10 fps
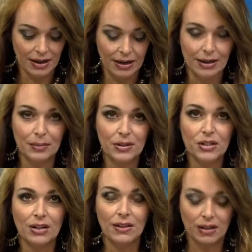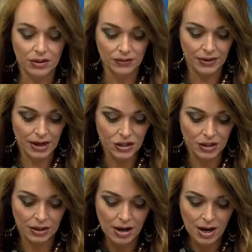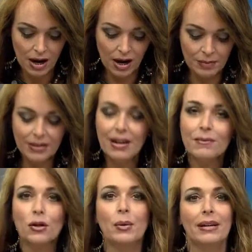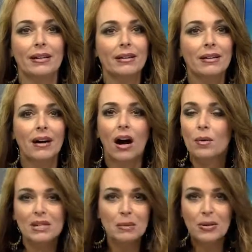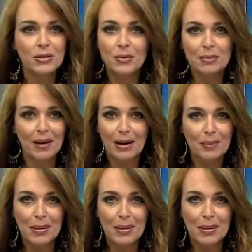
and I appreciate that clarification. Never quitting. Aren't we supposed to admire